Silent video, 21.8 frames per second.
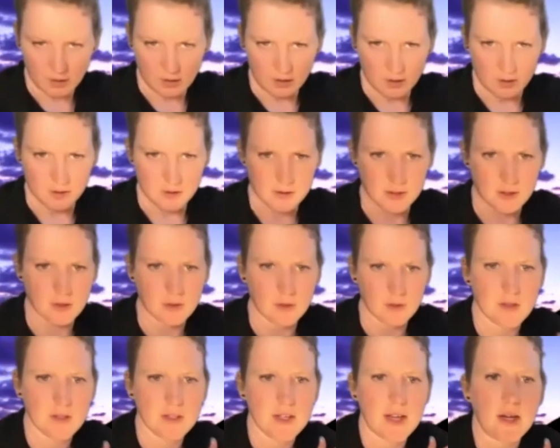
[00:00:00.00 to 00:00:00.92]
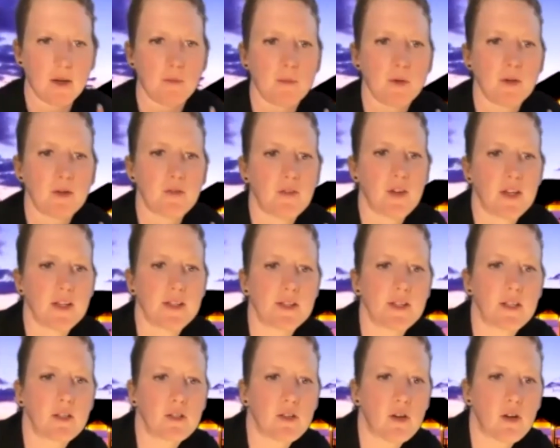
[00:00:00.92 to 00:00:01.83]
So downward
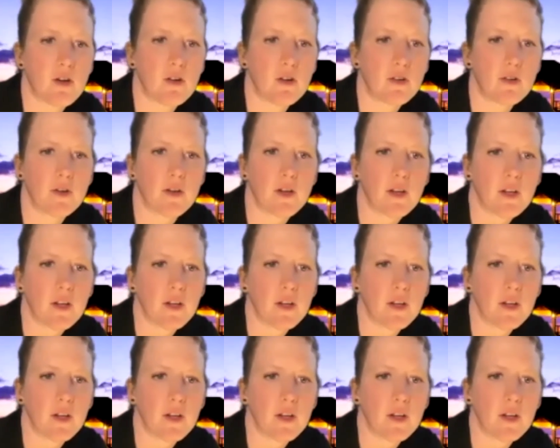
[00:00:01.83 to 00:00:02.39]
facing dog